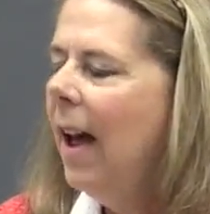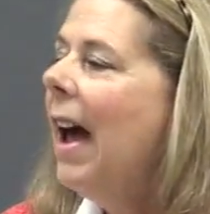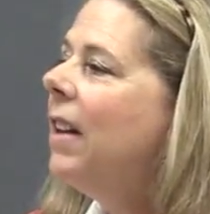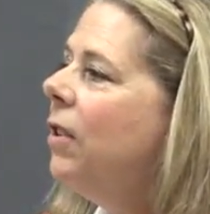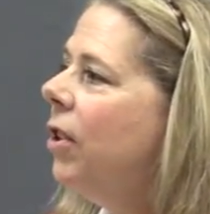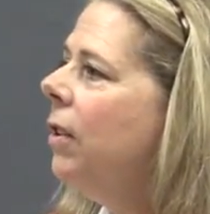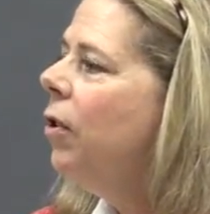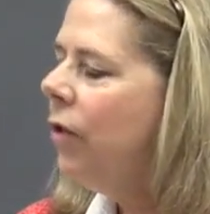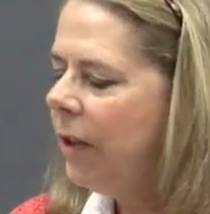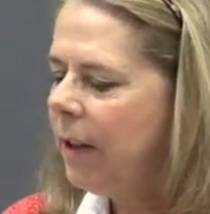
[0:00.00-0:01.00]
I
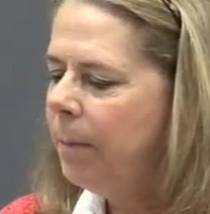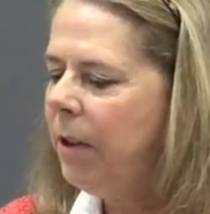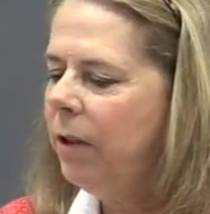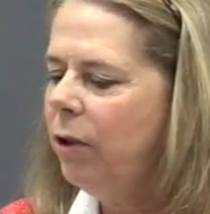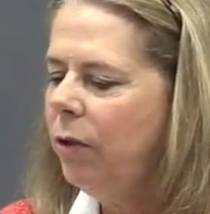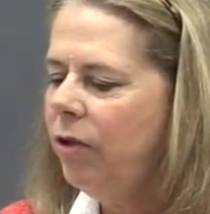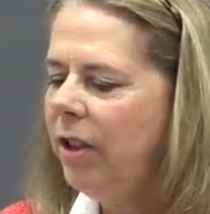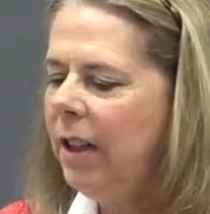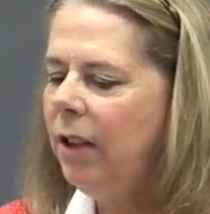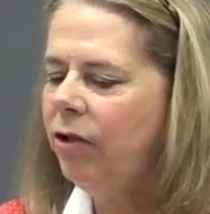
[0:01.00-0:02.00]
continued to substitute
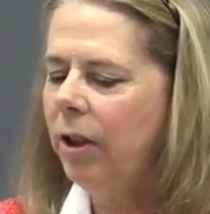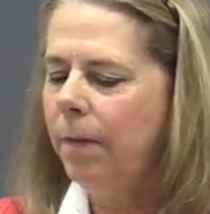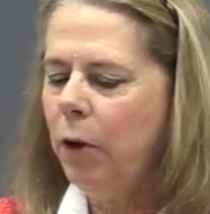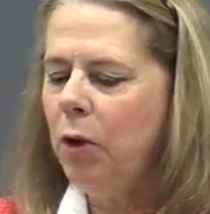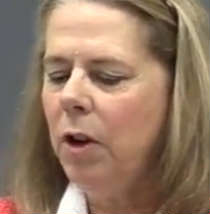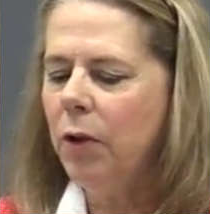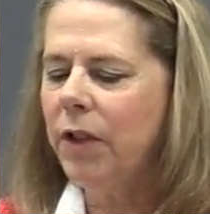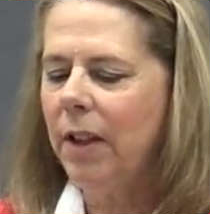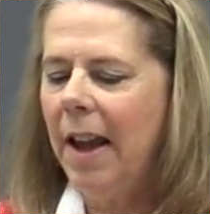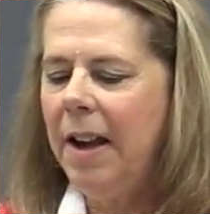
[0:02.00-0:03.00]
teach, and a few
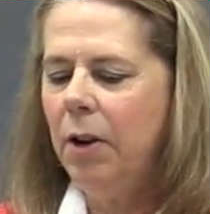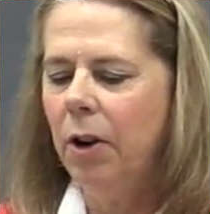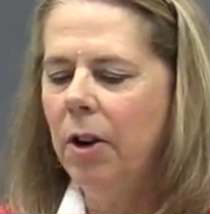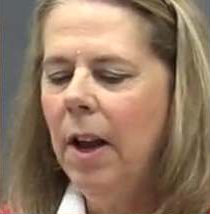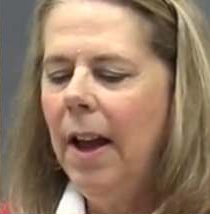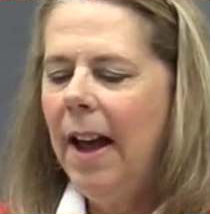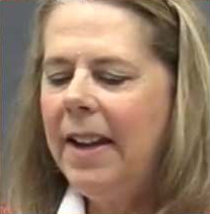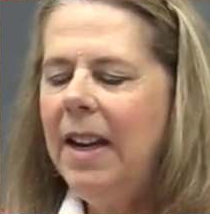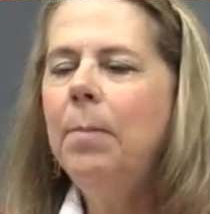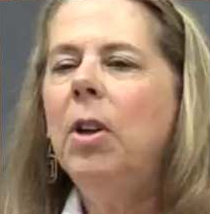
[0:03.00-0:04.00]
years later, I
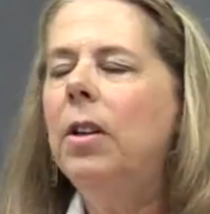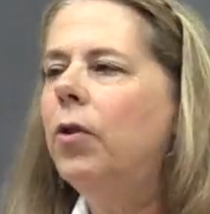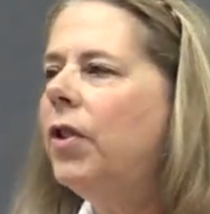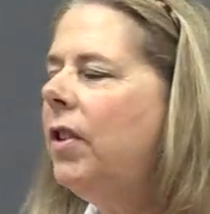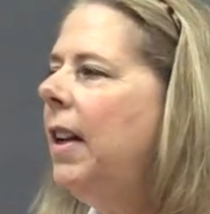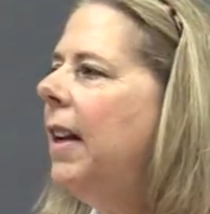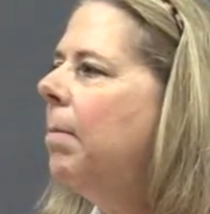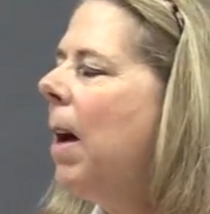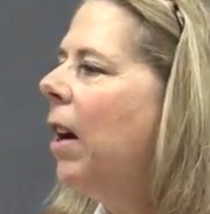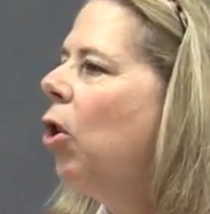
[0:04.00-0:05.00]
came to
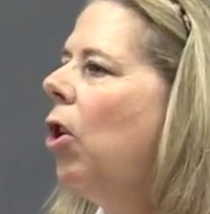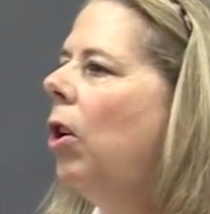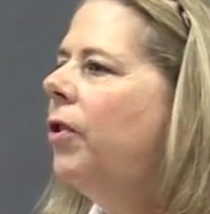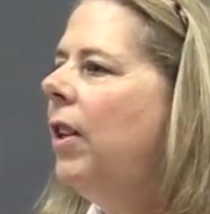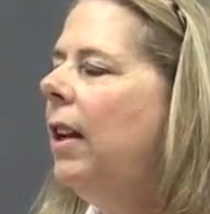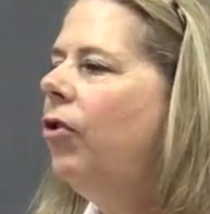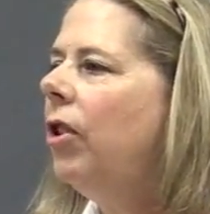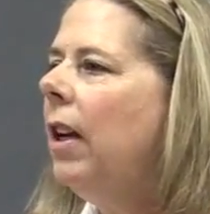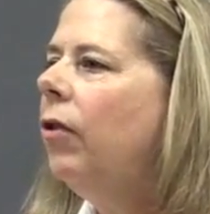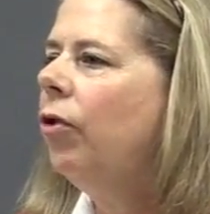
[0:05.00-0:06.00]
understand my call to
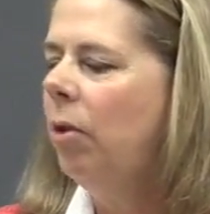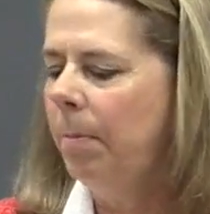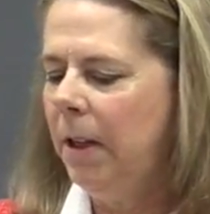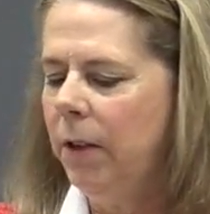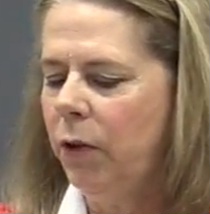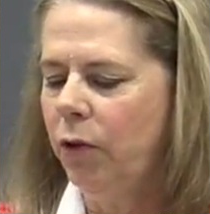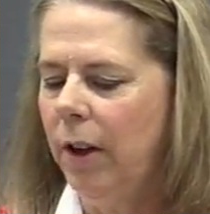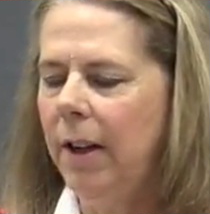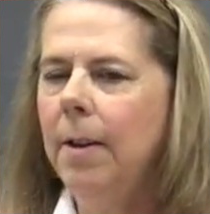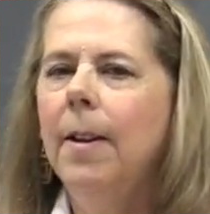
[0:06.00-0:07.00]
educational
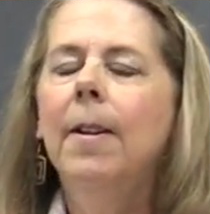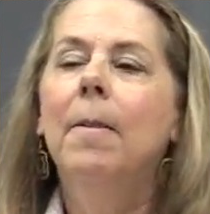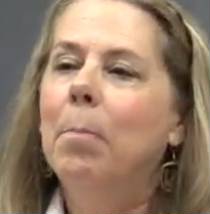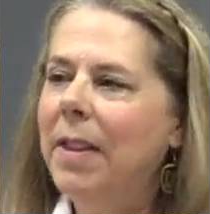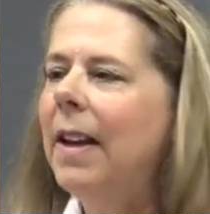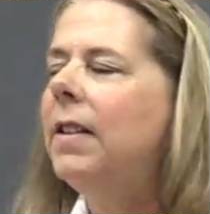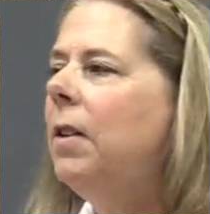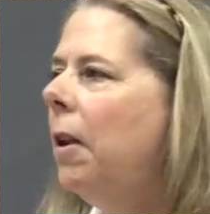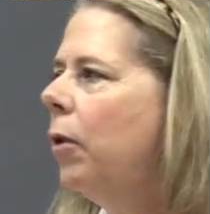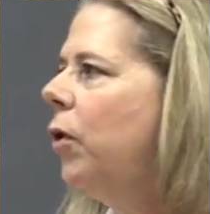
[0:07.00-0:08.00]
ministry, but that's
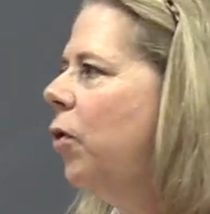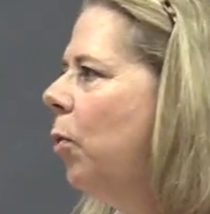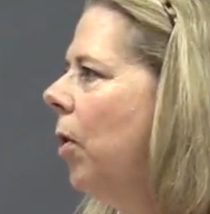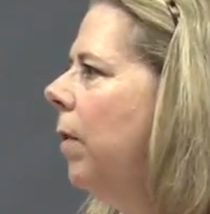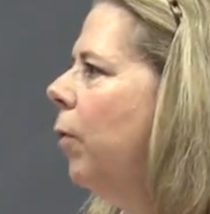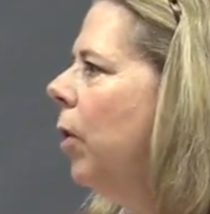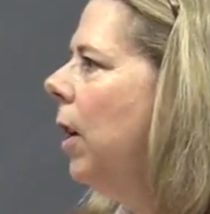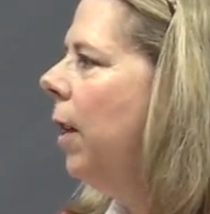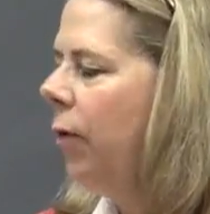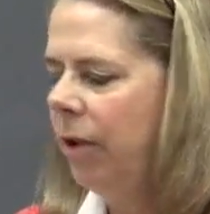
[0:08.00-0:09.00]
another story for
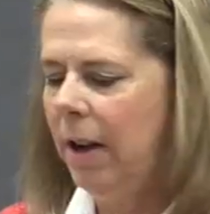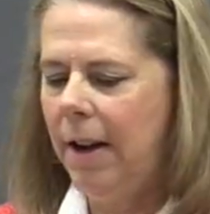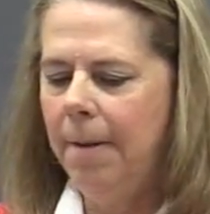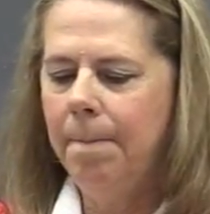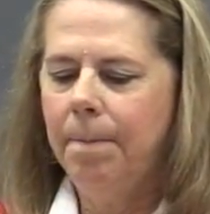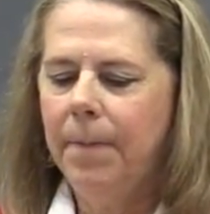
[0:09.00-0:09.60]
another day.